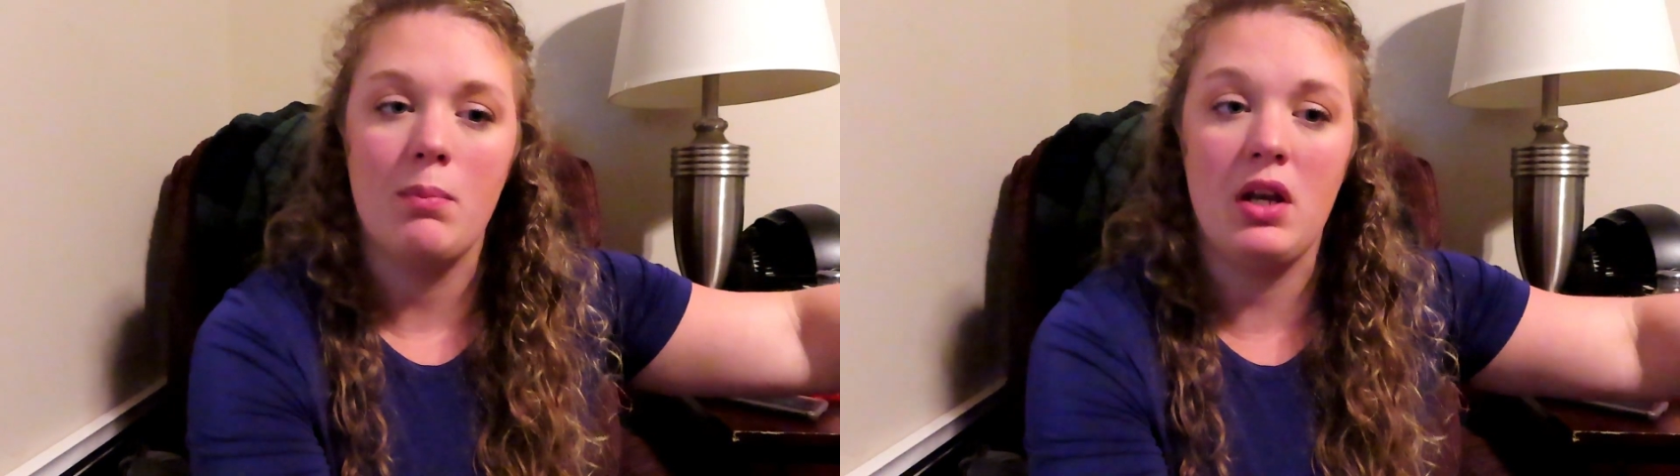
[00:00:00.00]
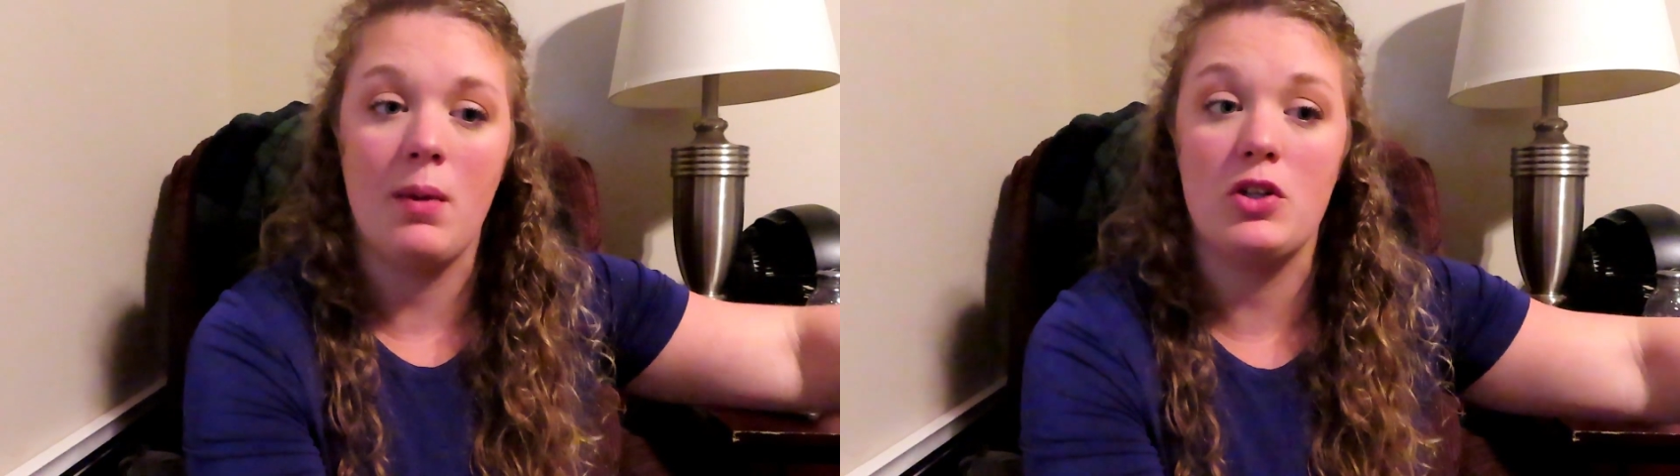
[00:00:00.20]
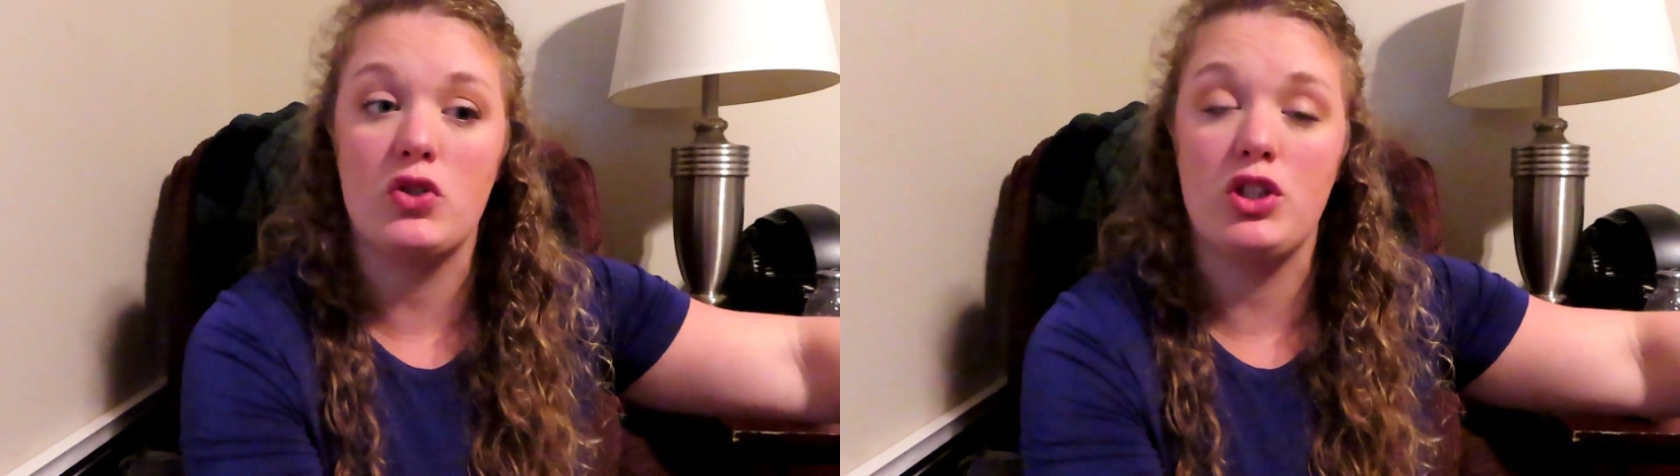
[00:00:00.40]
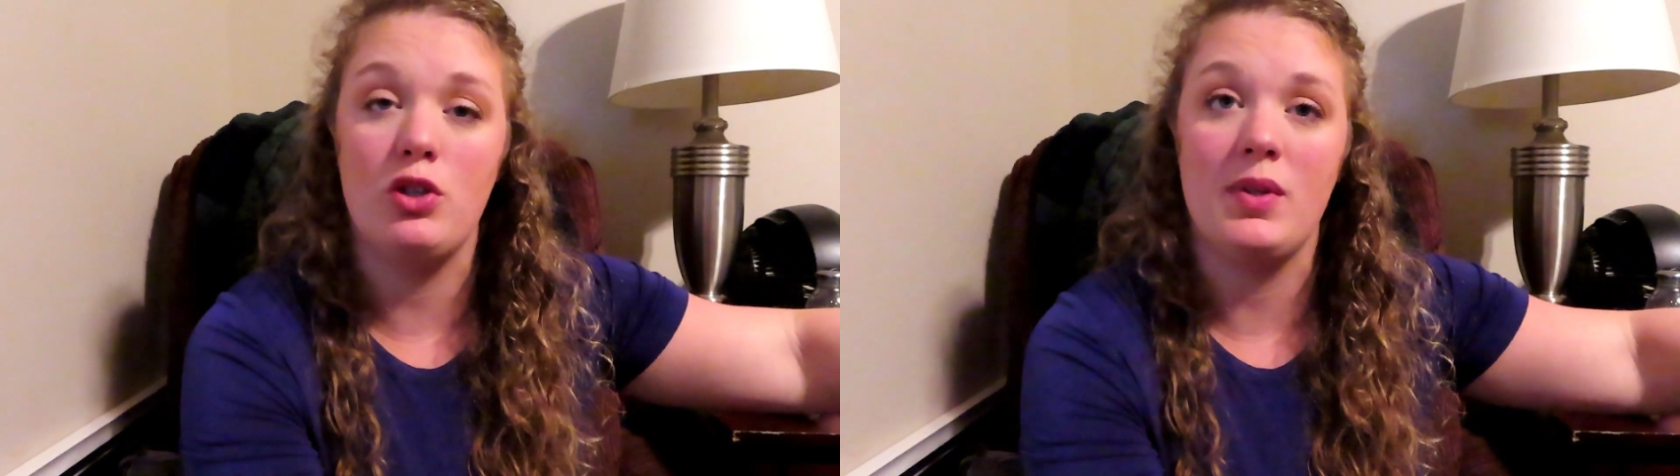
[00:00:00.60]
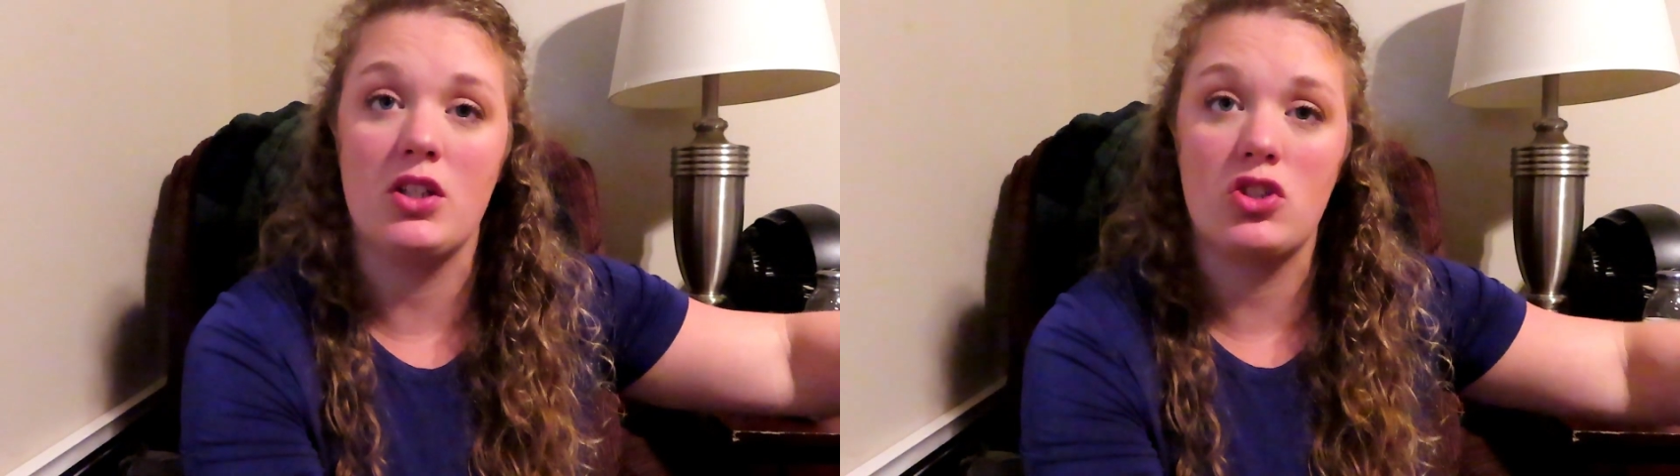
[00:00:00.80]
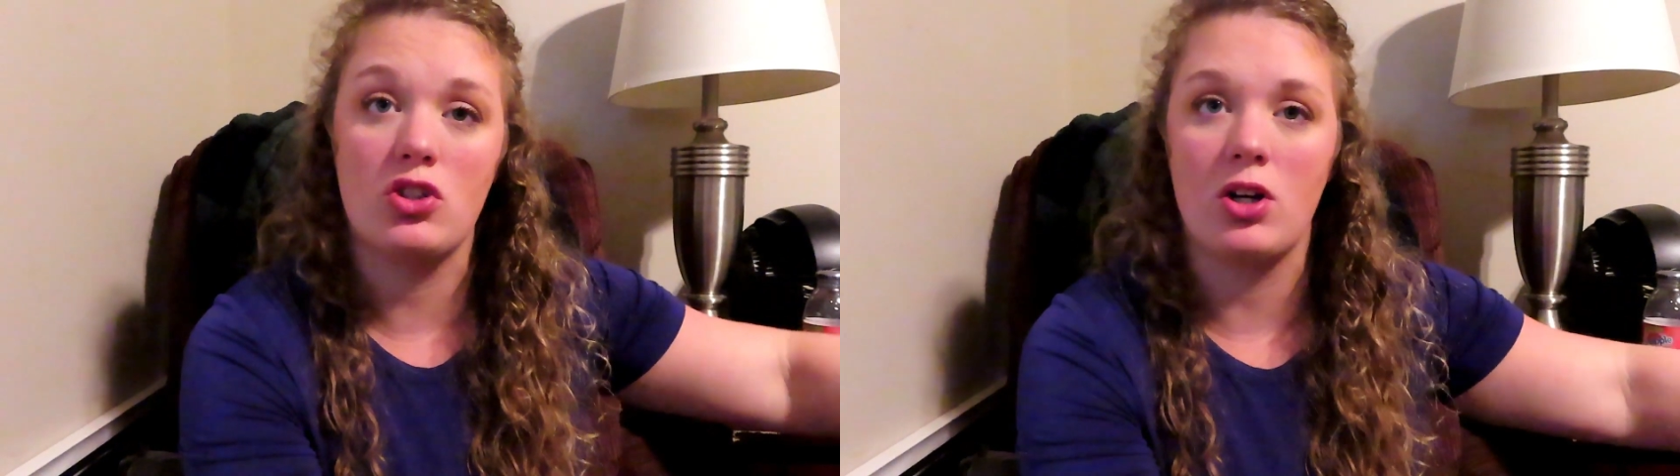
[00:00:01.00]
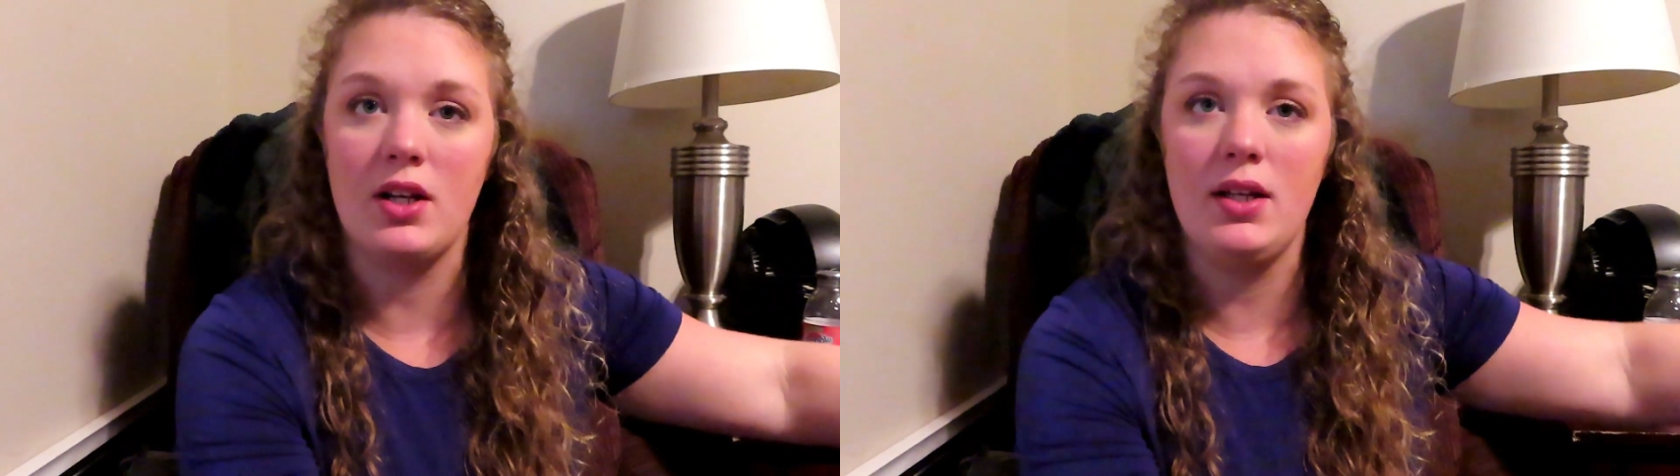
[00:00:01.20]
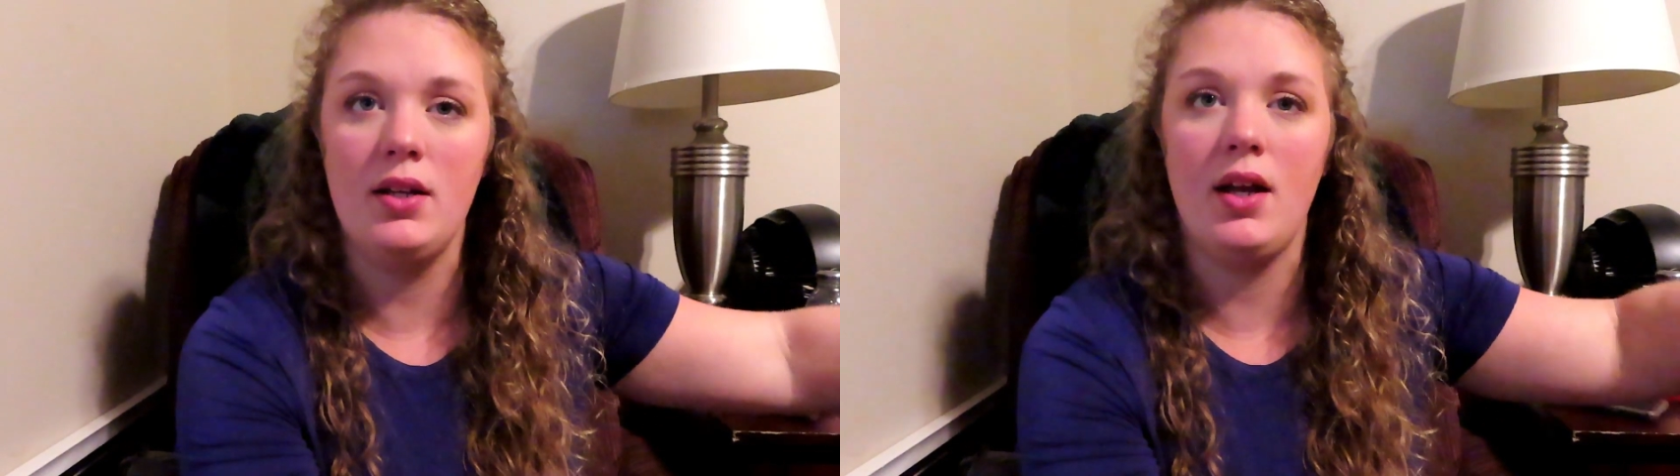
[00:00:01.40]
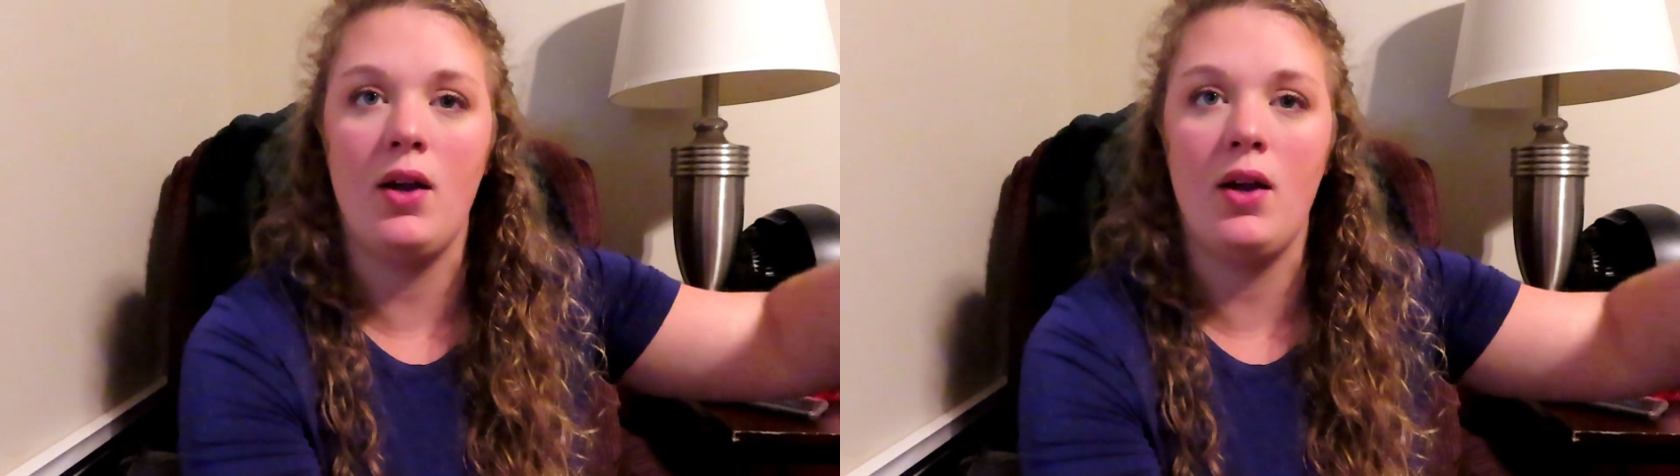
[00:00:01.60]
manometry tubing started,